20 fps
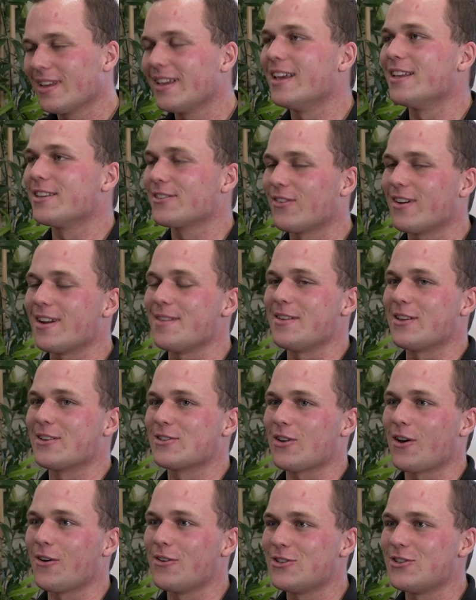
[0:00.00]
Yeah, it's funny because
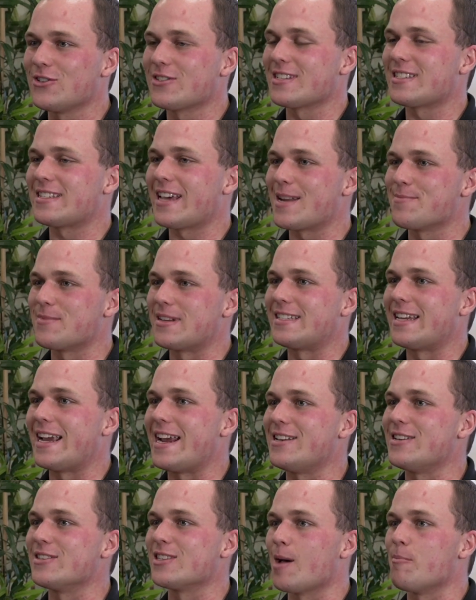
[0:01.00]
I always used to say to my
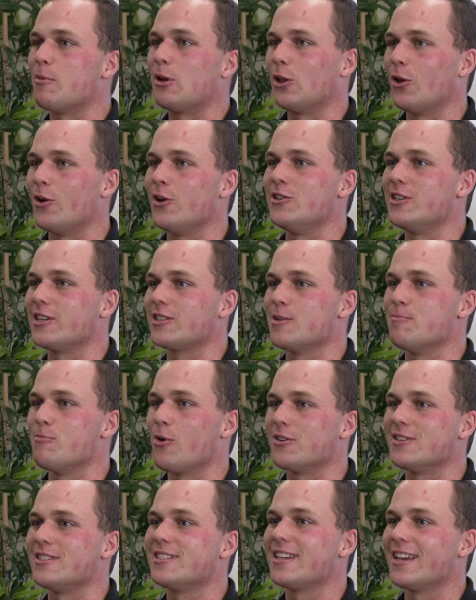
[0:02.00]
teachers, I'm allergic to
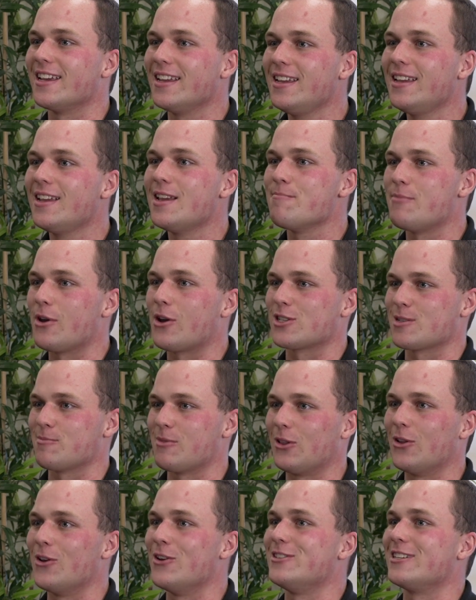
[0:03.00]
Mod C because I'm
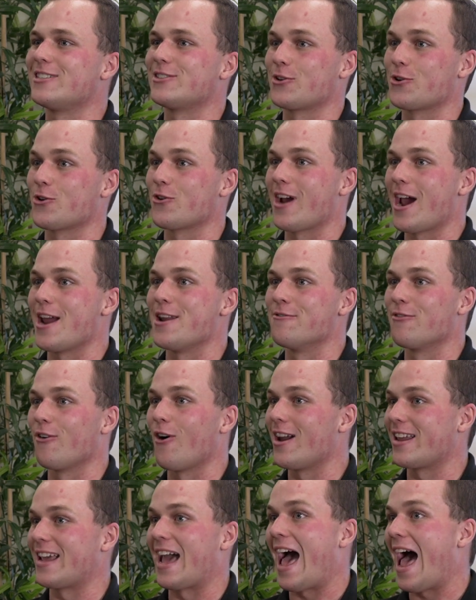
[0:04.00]
allergic to creative
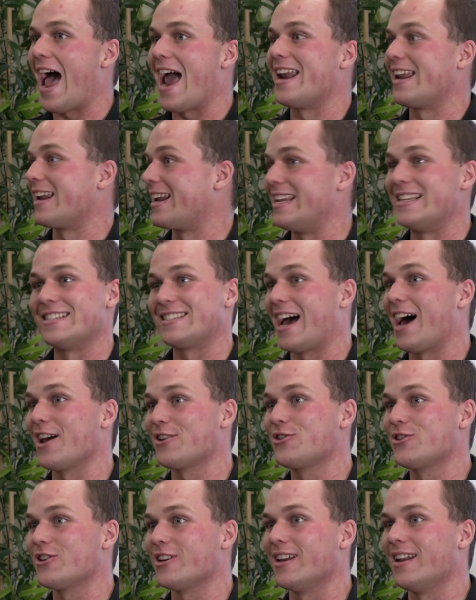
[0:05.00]
writing. I hate it. I didn't
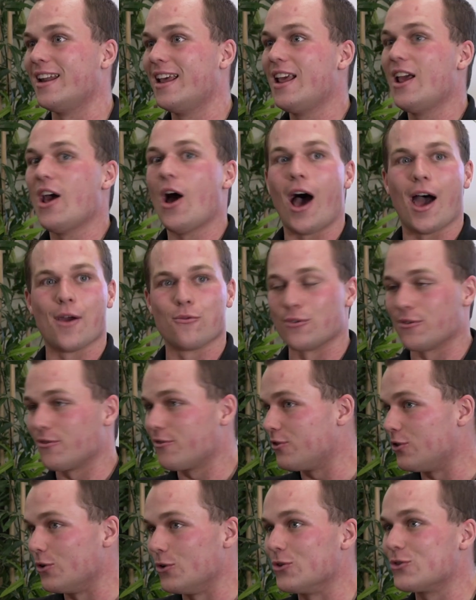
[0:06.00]
touch it. I
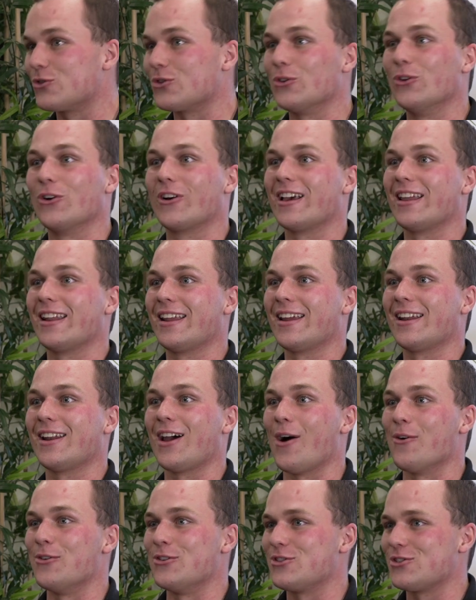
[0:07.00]
refused to look at it.
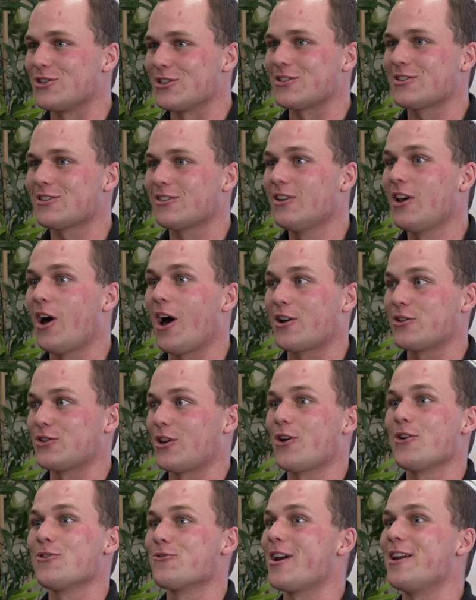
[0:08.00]
I was just, because
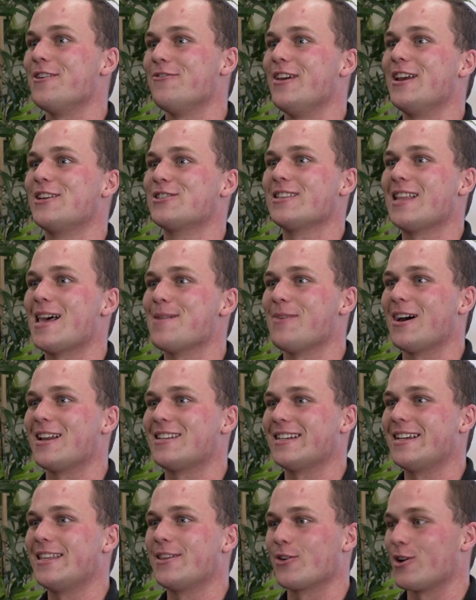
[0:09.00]
I don't read fiction that much
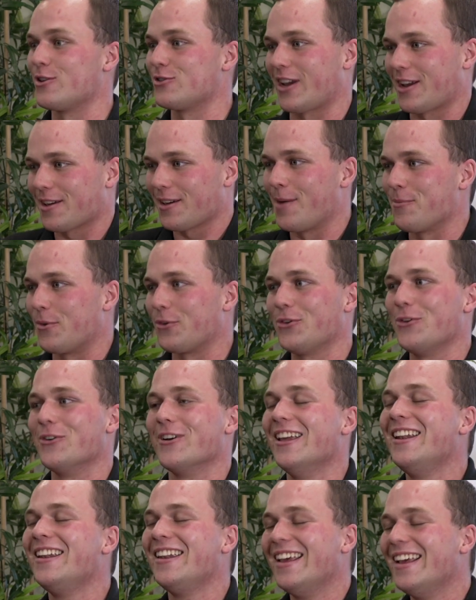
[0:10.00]
either, and I was like, I'm not doing
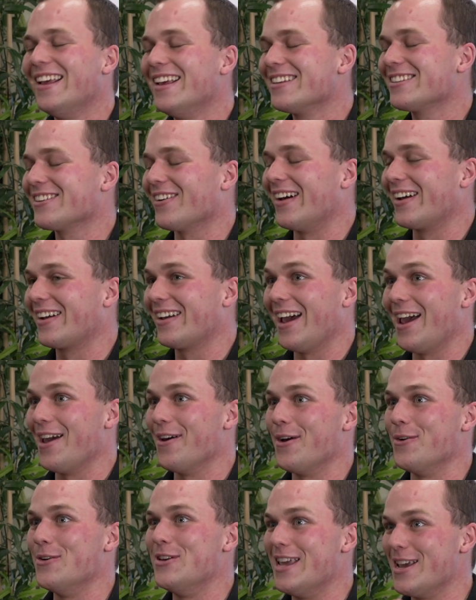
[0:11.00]
it. So
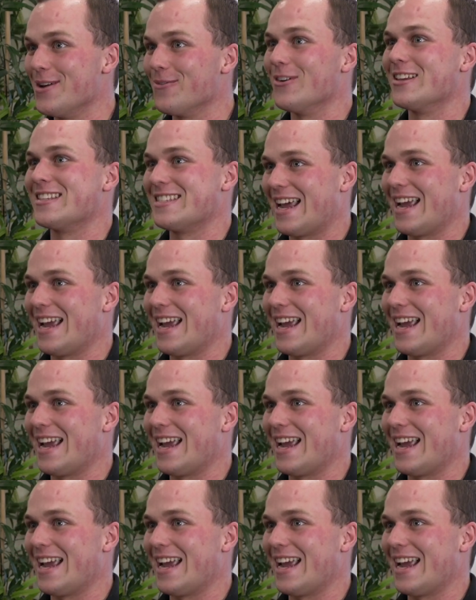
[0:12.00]
it was an